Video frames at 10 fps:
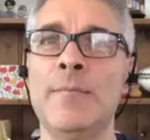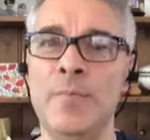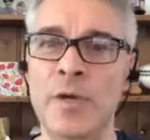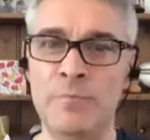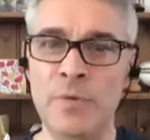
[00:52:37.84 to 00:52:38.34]

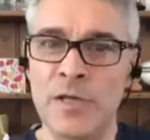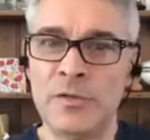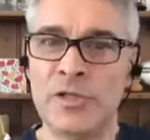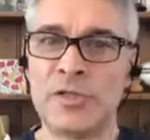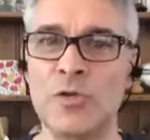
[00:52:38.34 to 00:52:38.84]
but but
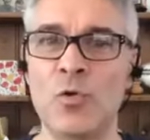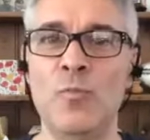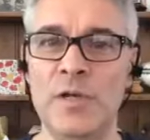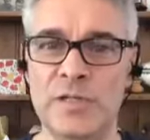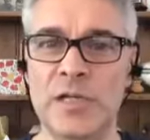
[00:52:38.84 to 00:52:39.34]
just
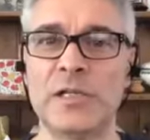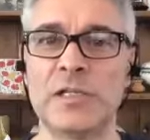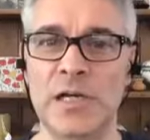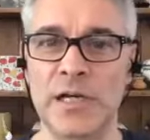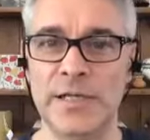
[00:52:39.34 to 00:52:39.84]
almost tongue
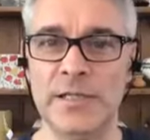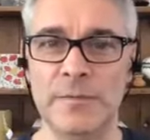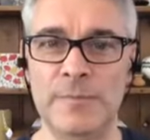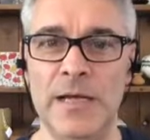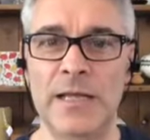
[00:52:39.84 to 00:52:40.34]
tied
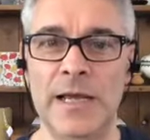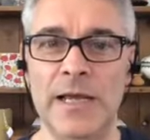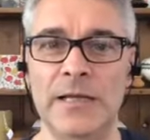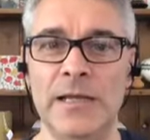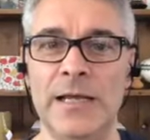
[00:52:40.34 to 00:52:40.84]
by right.
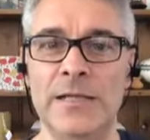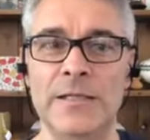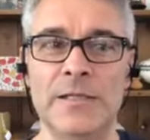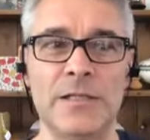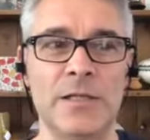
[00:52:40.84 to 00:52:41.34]
that.
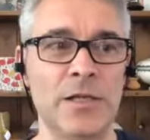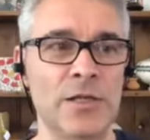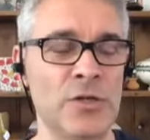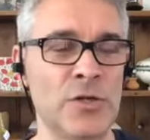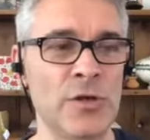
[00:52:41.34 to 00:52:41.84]
And
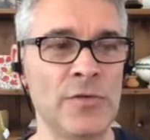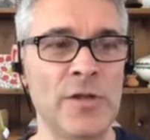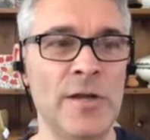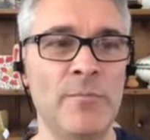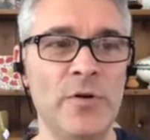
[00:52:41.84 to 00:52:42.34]
you know the
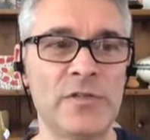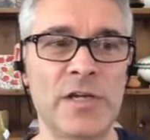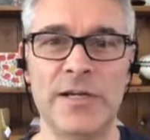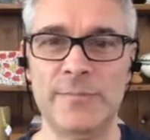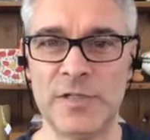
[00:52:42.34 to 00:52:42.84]
number of
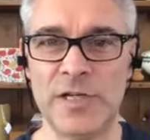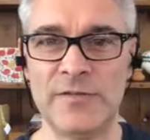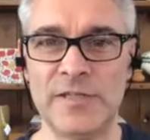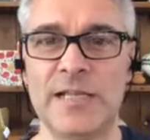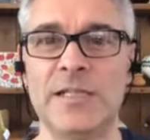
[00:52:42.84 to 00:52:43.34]
times that I've
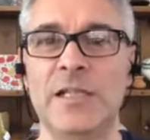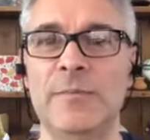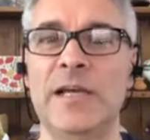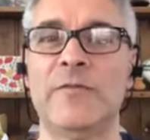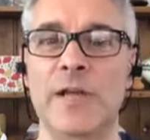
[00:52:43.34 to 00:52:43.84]
sat in the
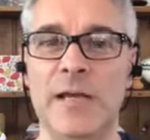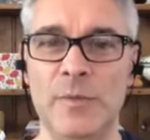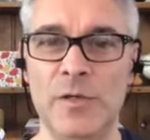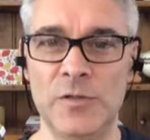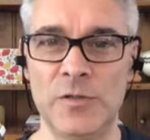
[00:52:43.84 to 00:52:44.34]
back of an
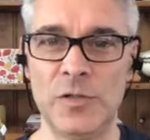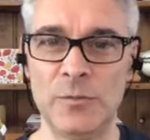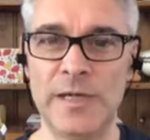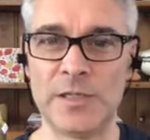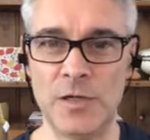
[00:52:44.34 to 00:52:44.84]
ambulance on the
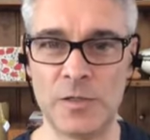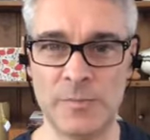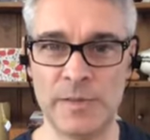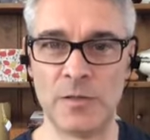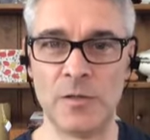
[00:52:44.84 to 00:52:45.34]
way to
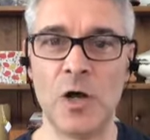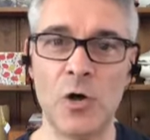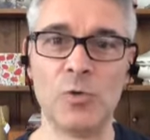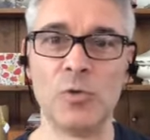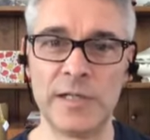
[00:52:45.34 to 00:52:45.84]
hospital,
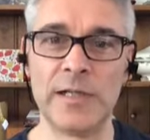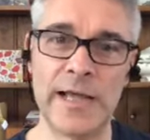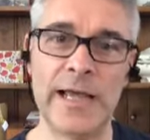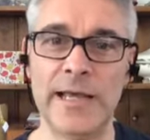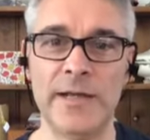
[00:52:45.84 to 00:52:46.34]
holding the
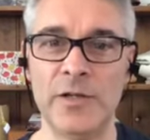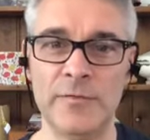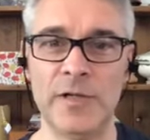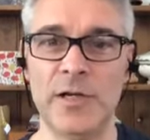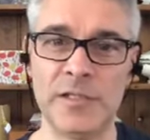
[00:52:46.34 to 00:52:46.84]
hand of
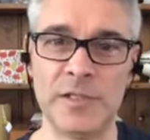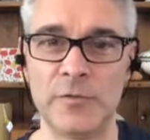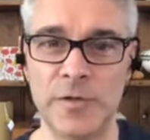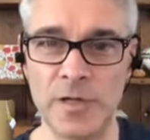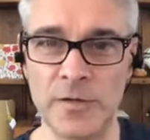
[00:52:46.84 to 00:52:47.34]
a
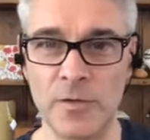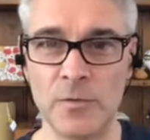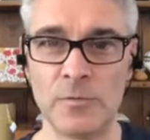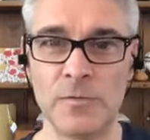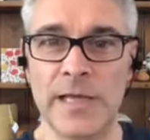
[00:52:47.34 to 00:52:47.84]
93 year old
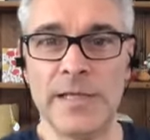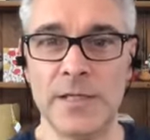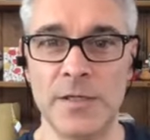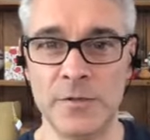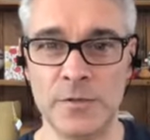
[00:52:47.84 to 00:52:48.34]

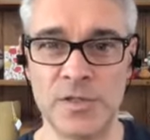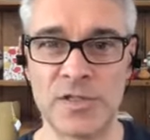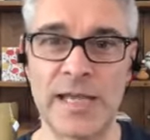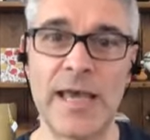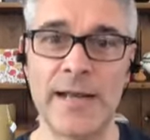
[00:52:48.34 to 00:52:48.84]
lady who's
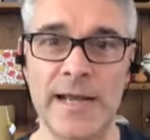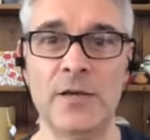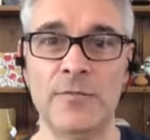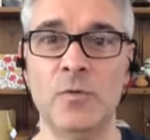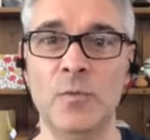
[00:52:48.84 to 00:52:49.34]
scared out
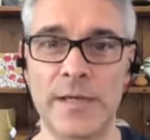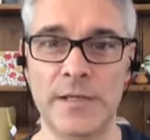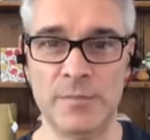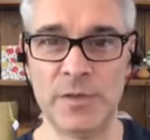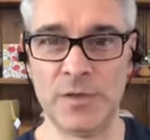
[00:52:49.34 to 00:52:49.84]
of her
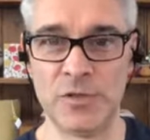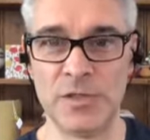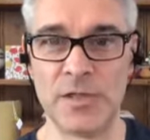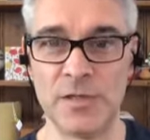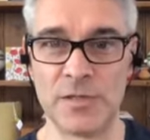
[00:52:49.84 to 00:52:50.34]
wits because she's
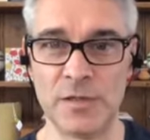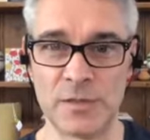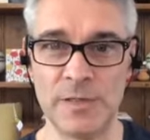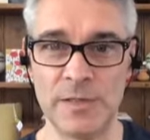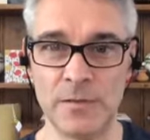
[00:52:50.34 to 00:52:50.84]
mm. going to
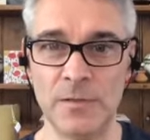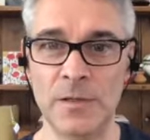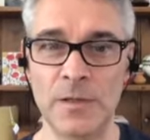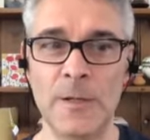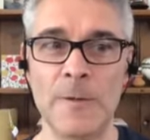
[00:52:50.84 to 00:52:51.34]
hospital.
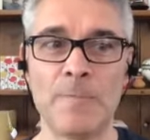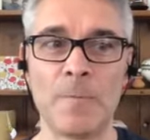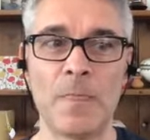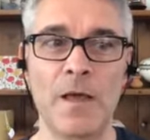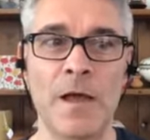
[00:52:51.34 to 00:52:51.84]
Mm.
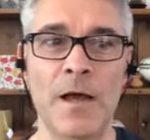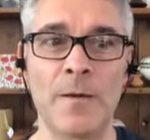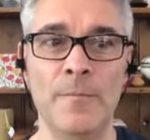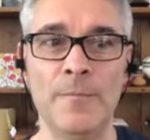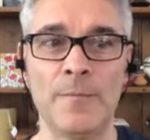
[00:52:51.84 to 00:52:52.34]

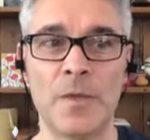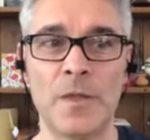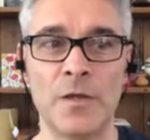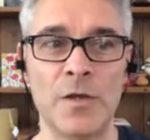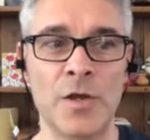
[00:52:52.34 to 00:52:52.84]
Um,
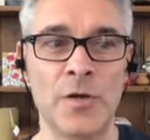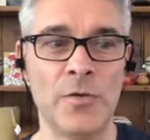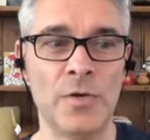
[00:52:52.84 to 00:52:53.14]
you know,